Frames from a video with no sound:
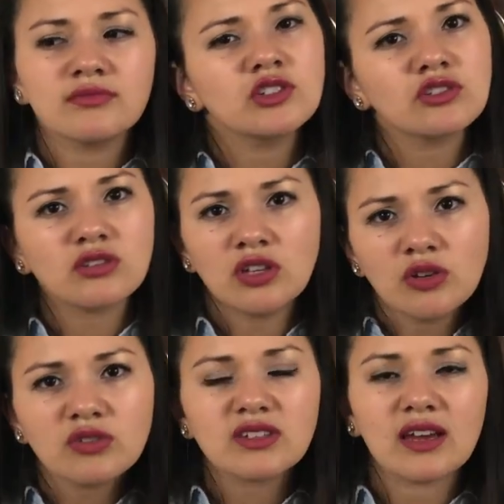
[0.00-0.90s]
just
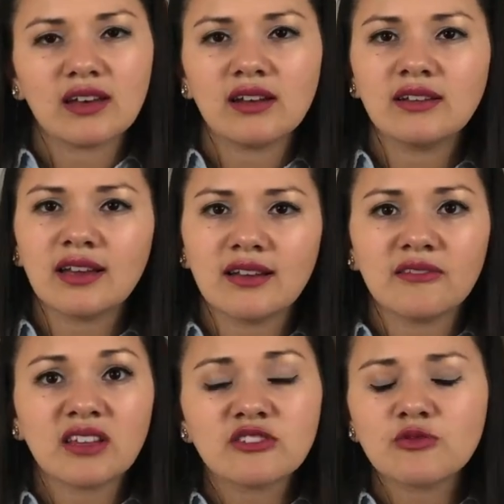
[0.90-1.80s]
use it.
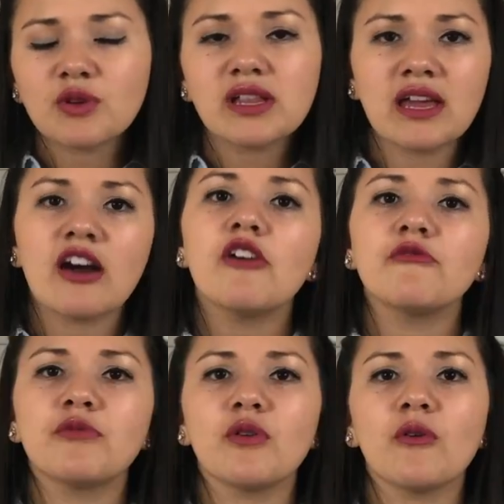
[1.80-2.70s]
That's really
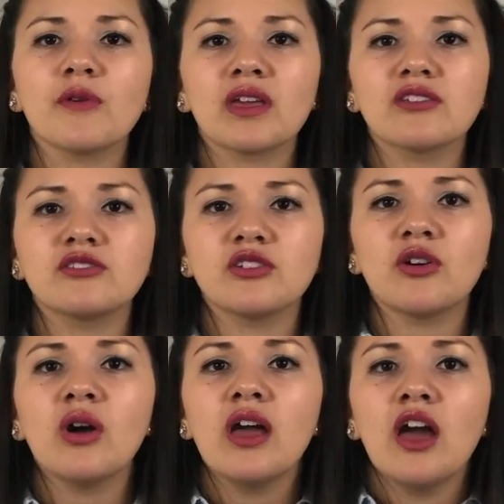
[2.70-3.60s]
helpful, because
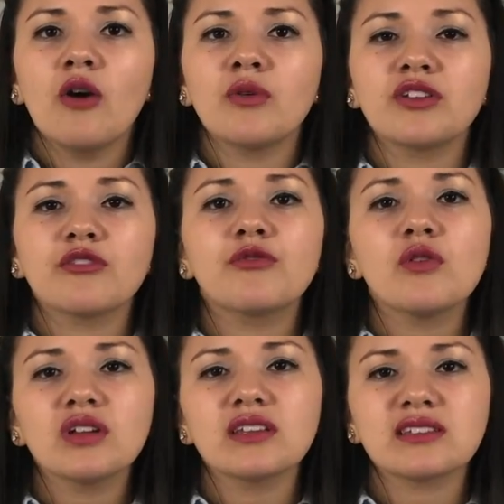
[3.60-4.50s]
when they're
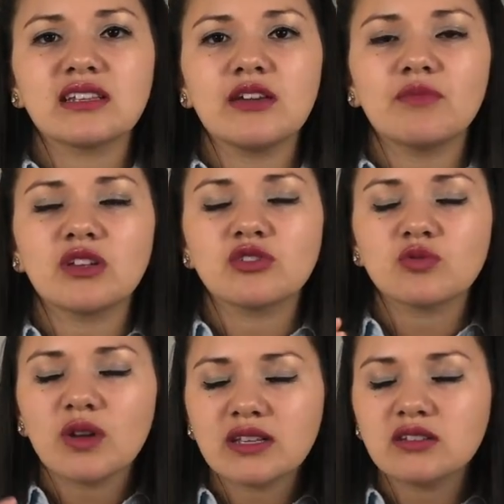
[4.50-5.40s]
falling asleep, they just
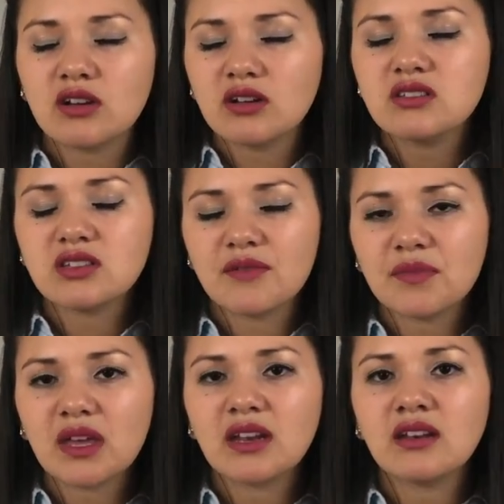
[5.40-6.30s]
want to suck on
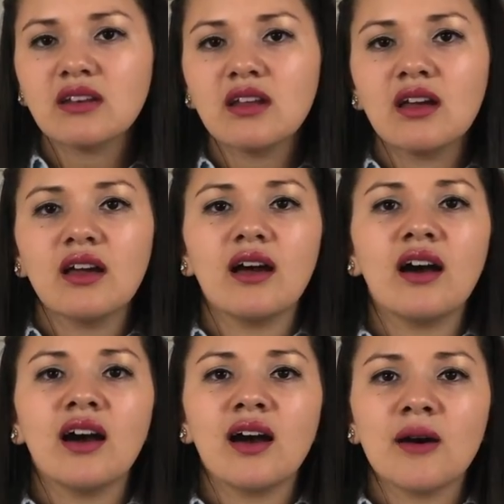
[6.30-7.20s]
something.
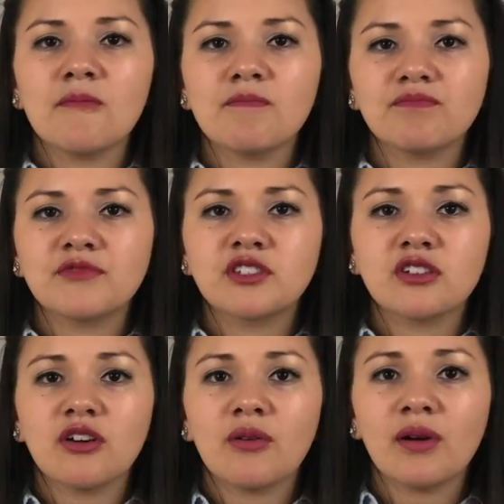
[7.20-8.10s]

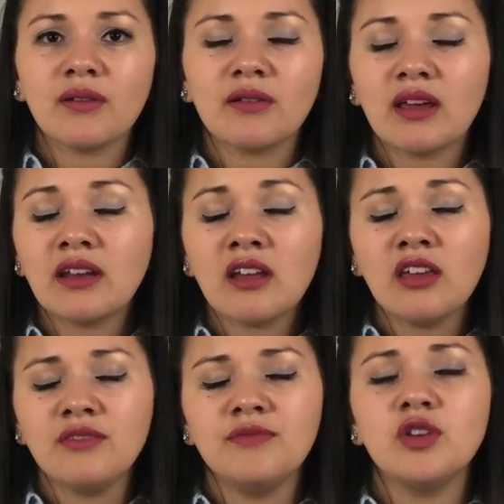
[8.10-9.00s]
So
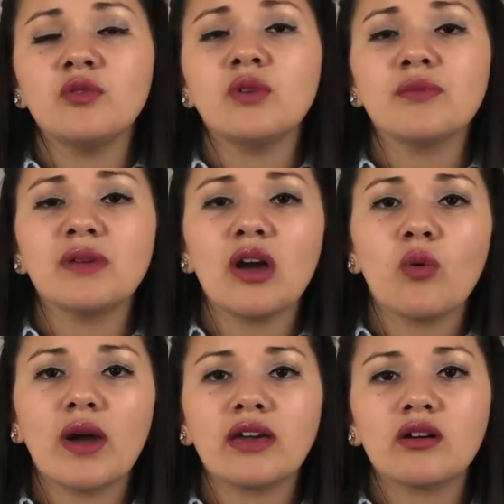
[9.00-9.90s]
you don't want to be
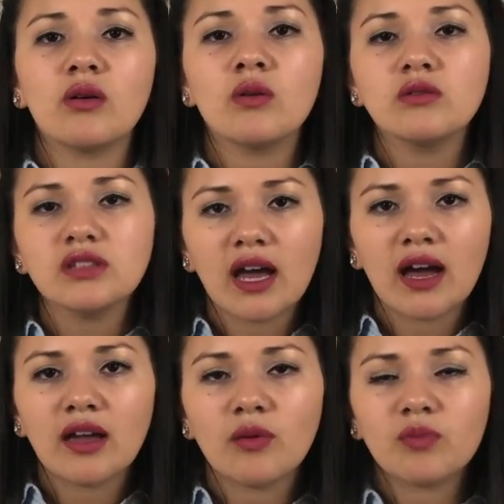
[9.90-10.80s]
awake all
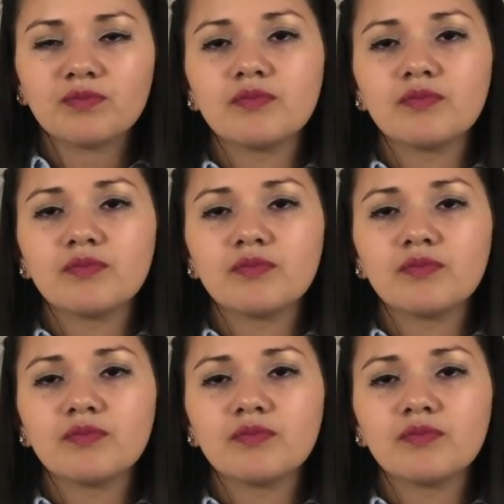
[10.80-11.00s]
night